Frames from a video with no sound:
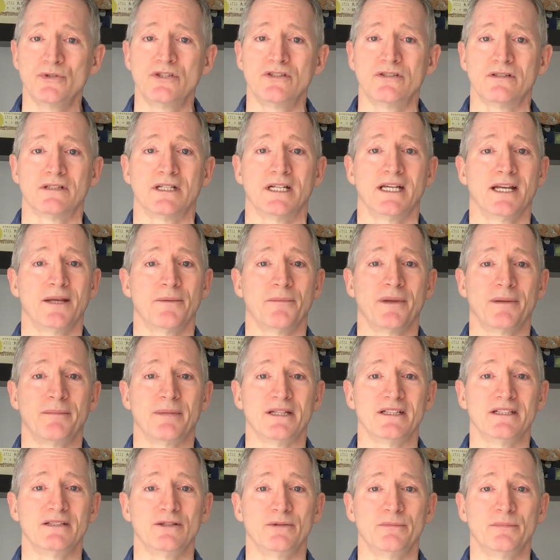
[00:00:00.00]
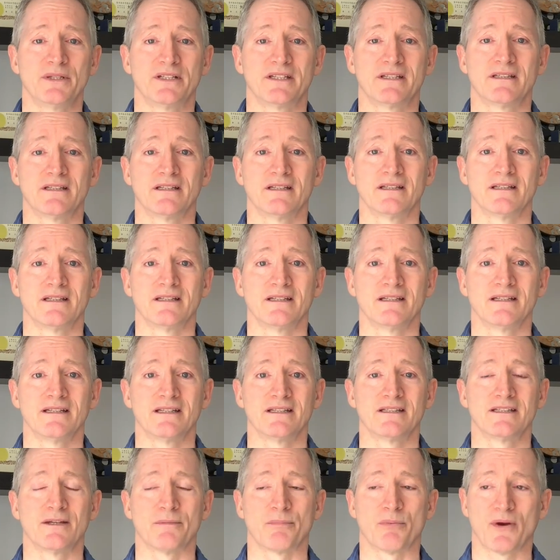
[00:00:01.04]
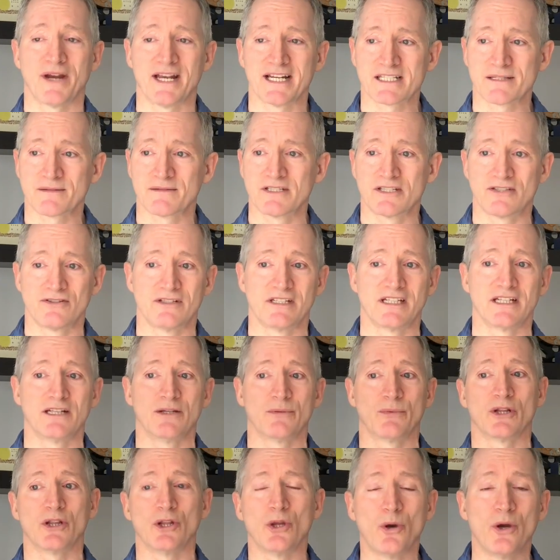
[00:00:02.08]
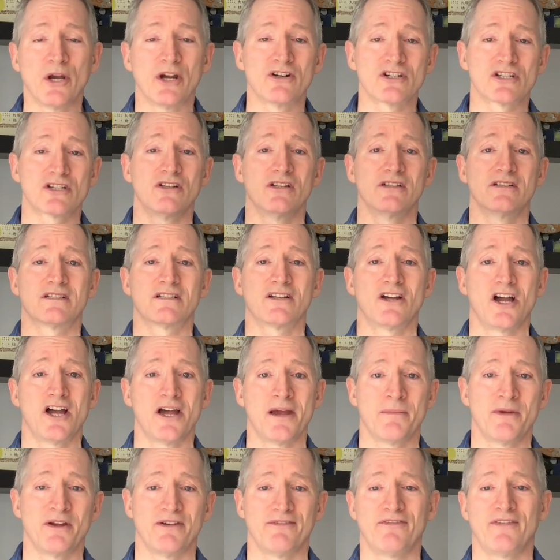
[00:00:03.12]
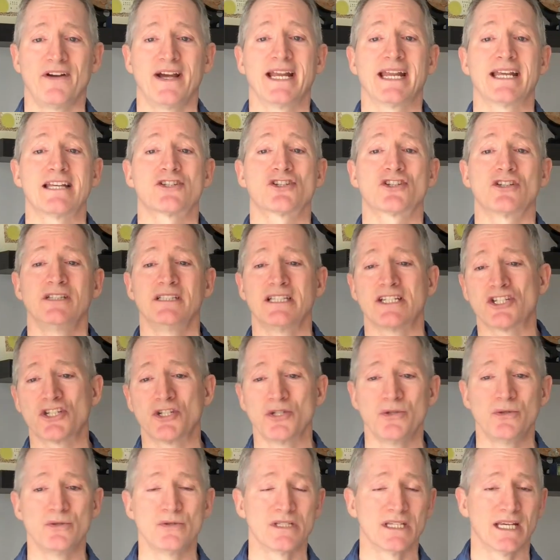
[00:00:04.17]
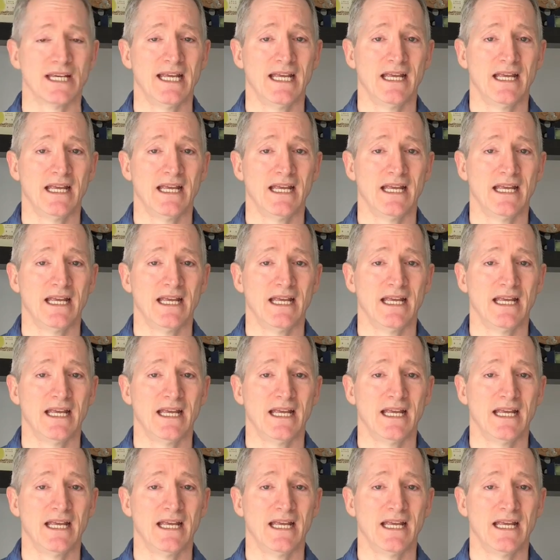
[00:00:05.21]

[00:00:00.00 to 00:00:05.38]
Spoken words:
You maybe a little bit depressed because you're dealing with lawyers all the time and financial issues.